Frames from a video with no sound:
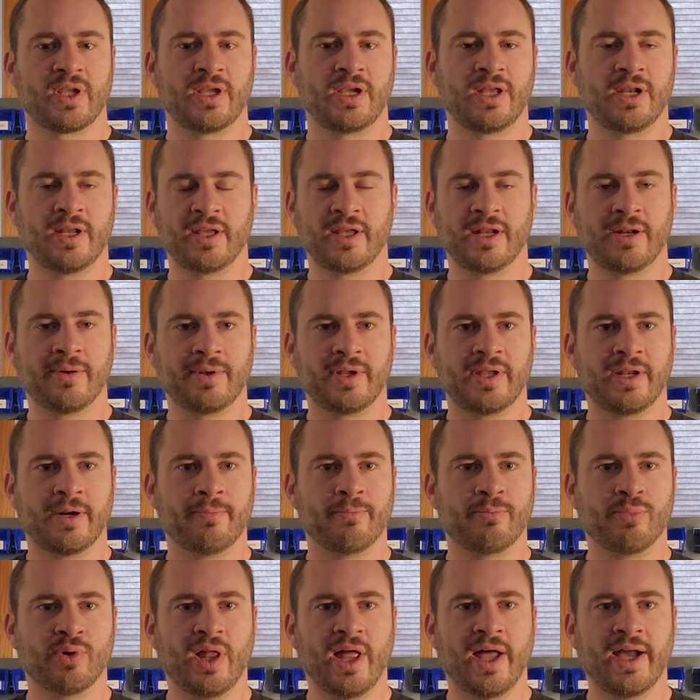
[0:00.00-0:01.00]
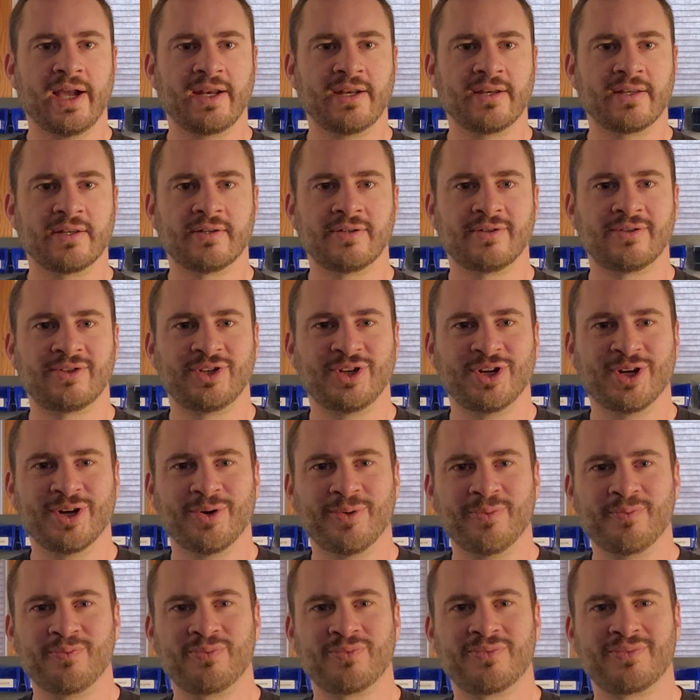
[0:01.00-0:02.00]
in a blind,
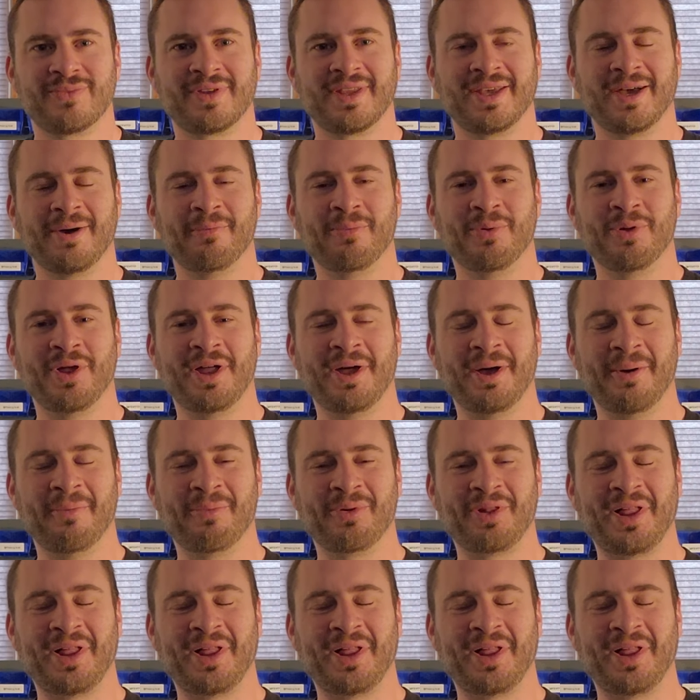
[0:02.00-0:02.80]
a